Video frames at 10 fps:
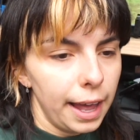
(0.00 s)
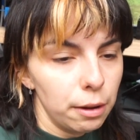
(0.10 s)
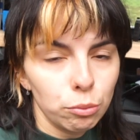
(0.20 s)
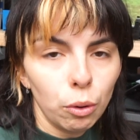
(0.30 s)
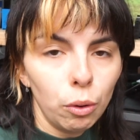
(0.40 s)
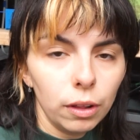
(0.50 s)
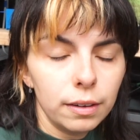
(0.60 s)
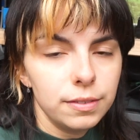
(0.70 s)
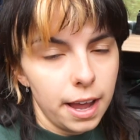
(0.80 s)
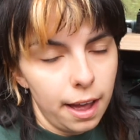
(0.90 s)
a roll
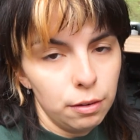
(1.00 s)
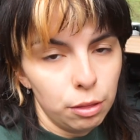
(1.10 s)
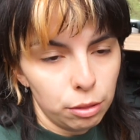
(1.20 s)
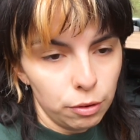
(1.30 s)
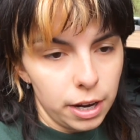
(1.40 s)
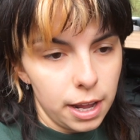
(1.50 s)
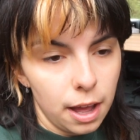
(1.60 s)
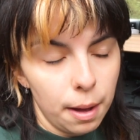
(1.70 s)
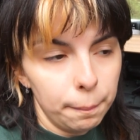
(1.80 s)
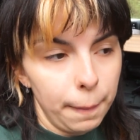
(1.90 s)
of
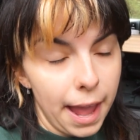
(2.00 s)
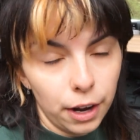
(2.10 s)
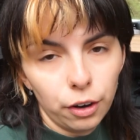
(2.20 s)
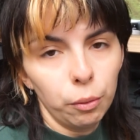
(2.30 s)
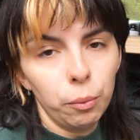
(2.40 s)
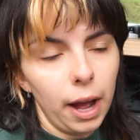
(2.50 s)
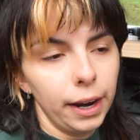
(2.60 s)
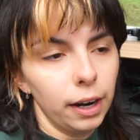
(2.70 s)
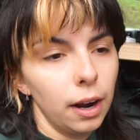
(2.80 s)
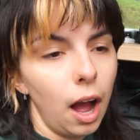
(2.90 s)
10-3 anchor wire.